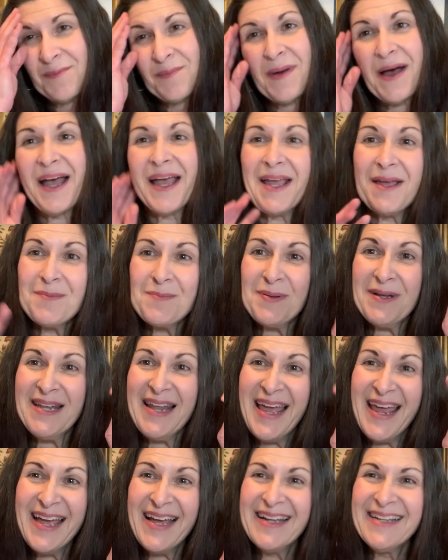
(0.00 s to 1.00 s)
my
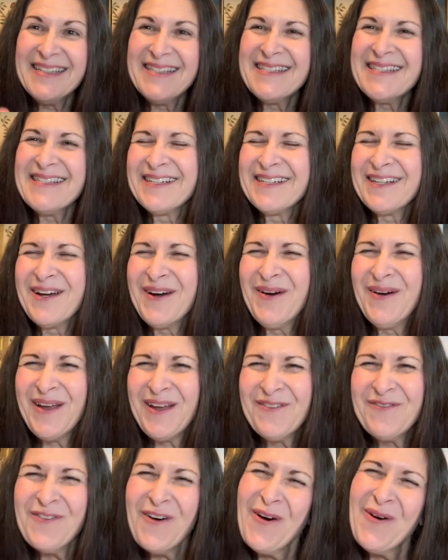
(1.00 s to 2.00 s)
plans
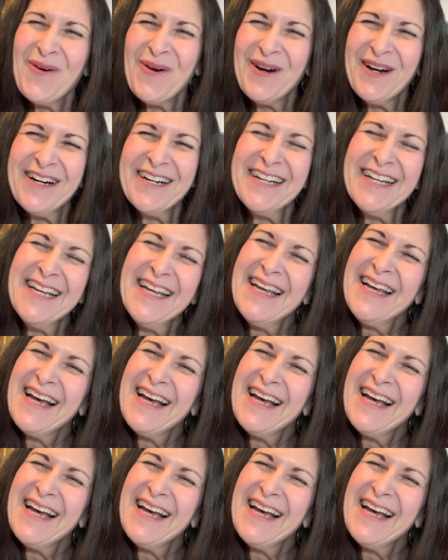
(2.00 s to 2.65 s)
going forward.